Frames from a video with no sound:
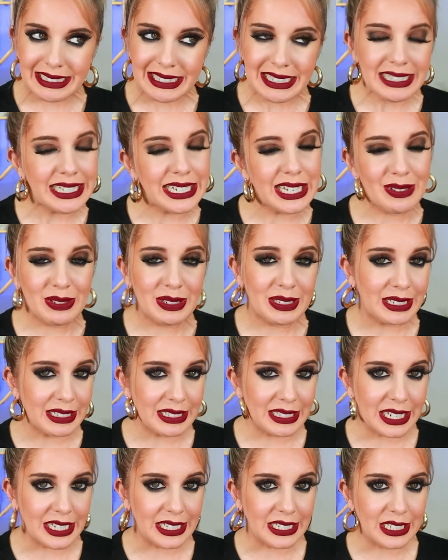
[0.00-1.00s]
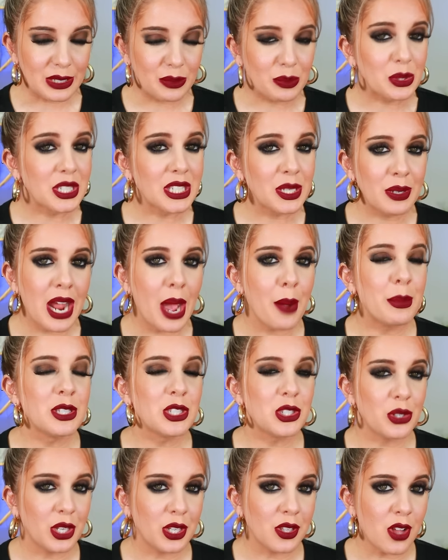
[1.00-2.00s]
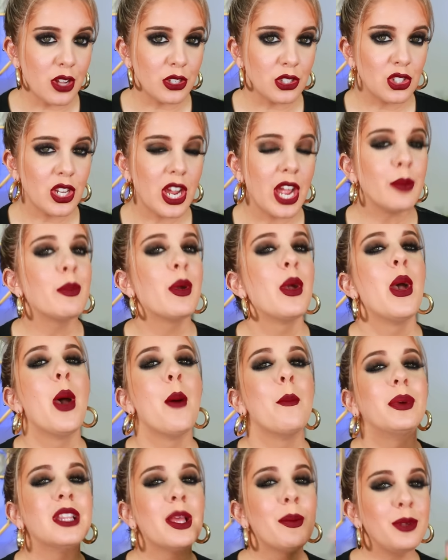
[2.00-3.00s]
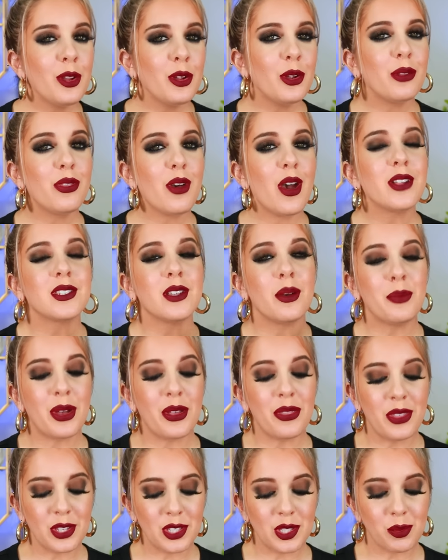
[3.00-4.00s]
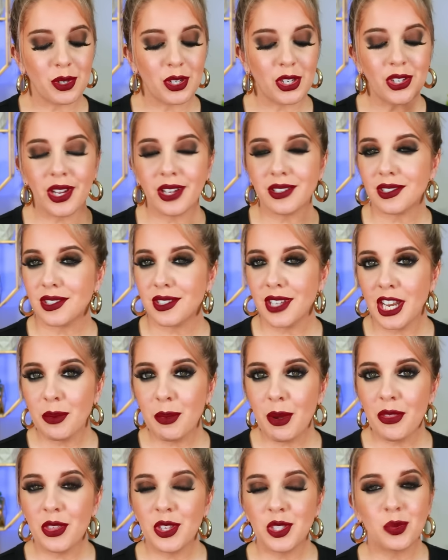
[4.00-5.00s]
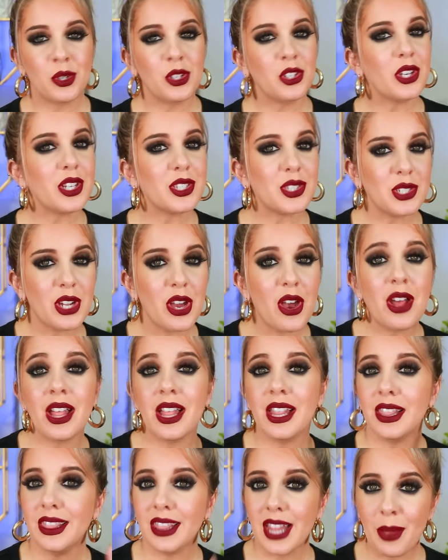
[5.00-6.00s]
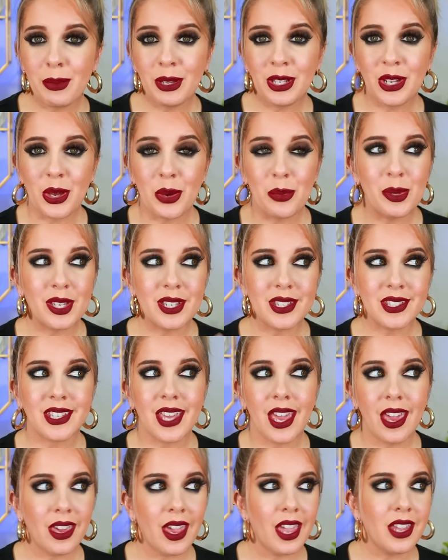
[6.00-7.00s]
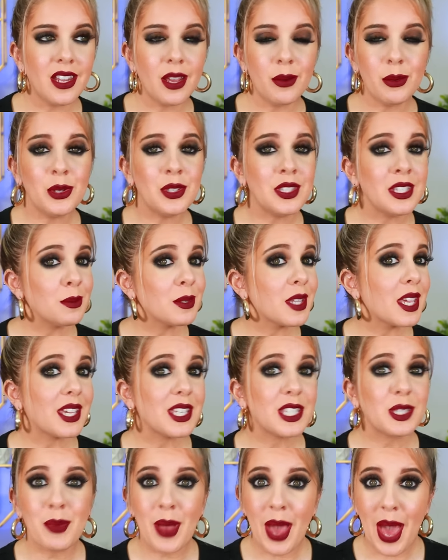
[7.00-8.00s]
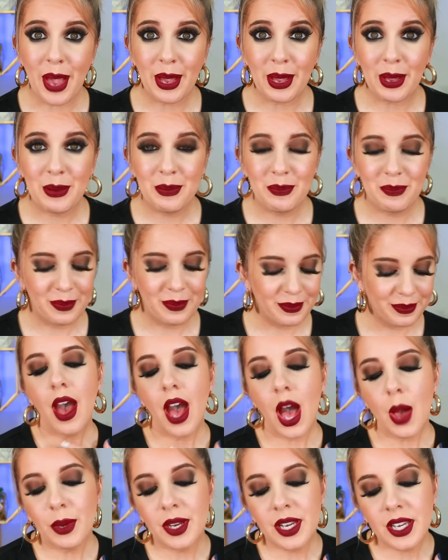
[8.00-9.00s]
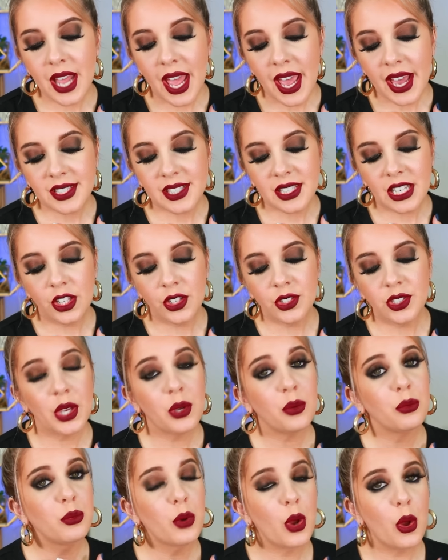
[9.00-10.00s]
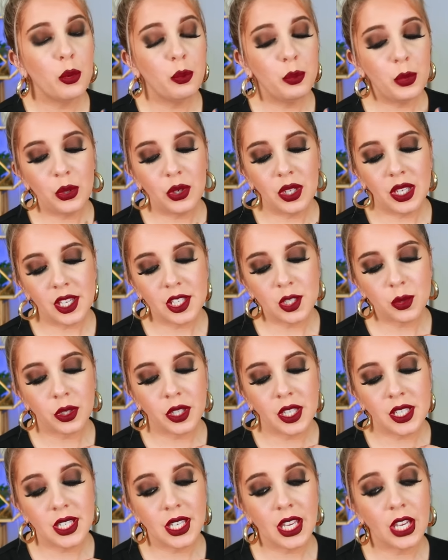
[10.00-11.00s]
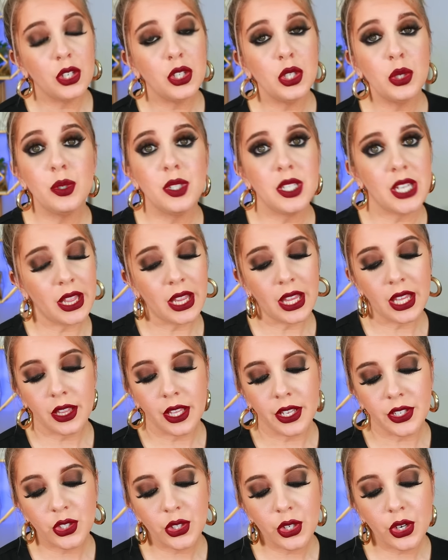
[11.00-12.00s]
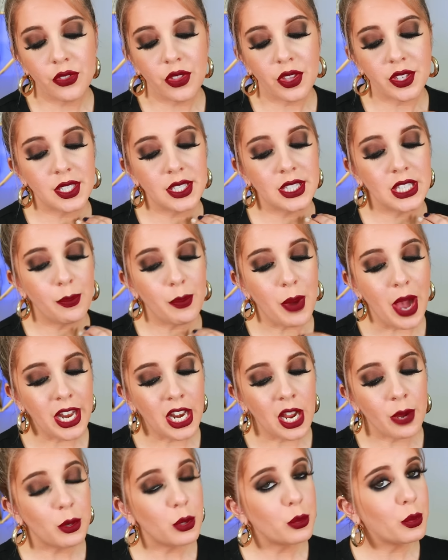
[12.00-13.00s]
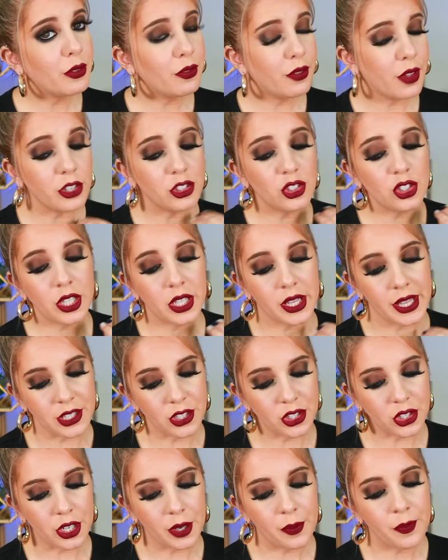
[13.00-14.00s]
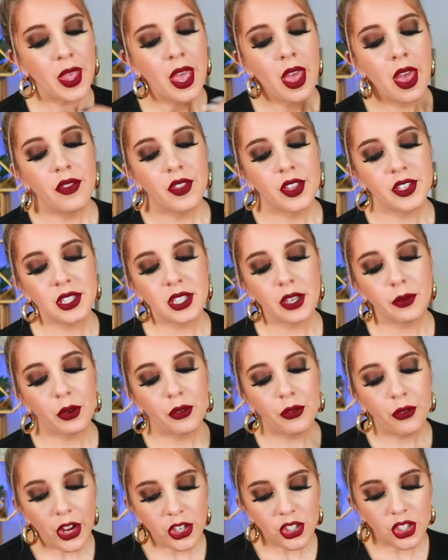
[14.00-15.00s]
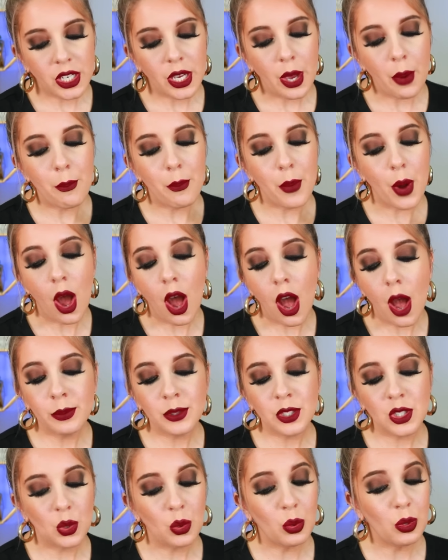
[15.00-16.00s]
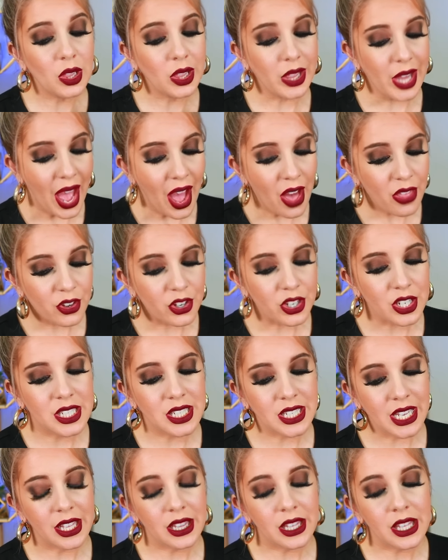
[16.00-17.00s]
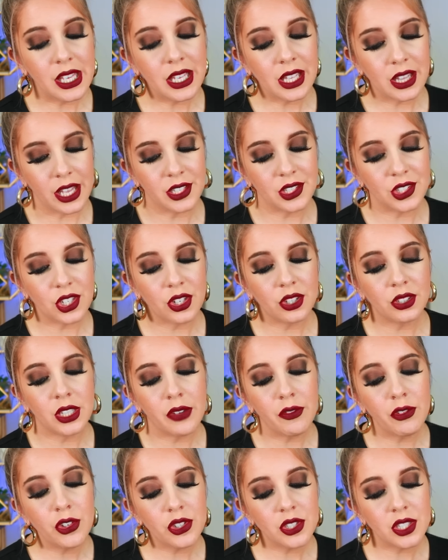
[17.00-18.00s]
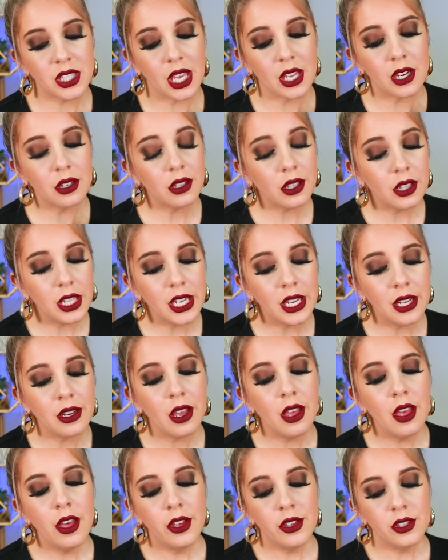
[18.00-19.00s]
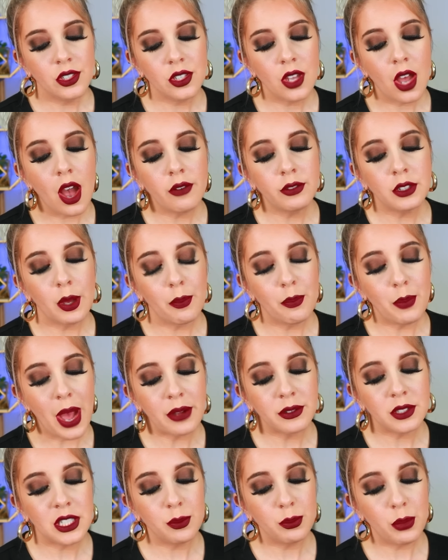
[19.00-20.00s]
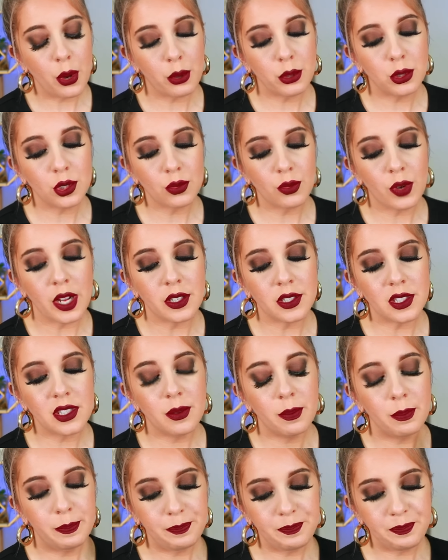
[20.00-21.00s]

I haven't decided. We'll see what happens during launch time, but let me know your thoughts about this one. Are you guys excited about this one? Are you guys not? Let me know because KKW seems like it's back. Up next, it looks like Rhode Beauty is releasing a new daily cleanser. This is the Pineapple Refresh Cleanser. This is a refreshing balm to lather daily cleanser, leaving your skin clean, soft, bouncy post rinse.